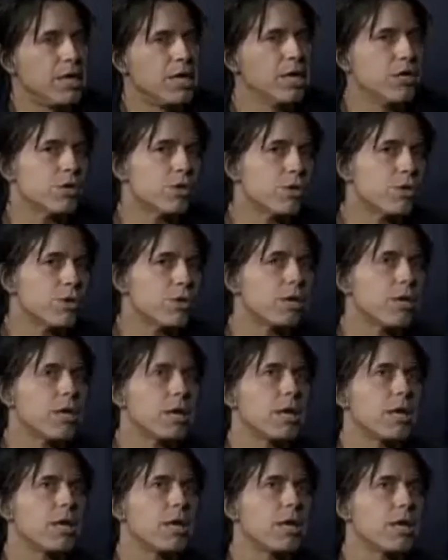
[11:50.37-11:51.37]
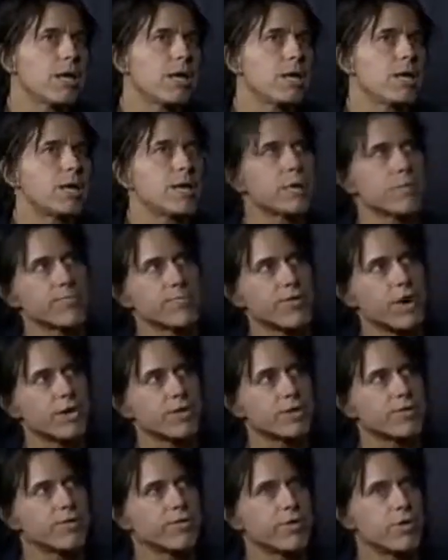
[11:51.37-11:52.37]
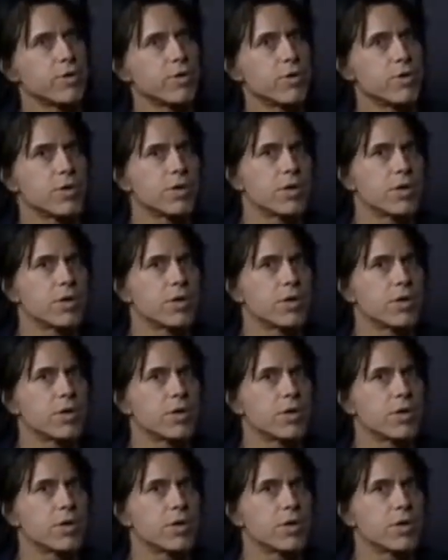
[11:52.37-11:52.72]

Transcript: Soon the price of food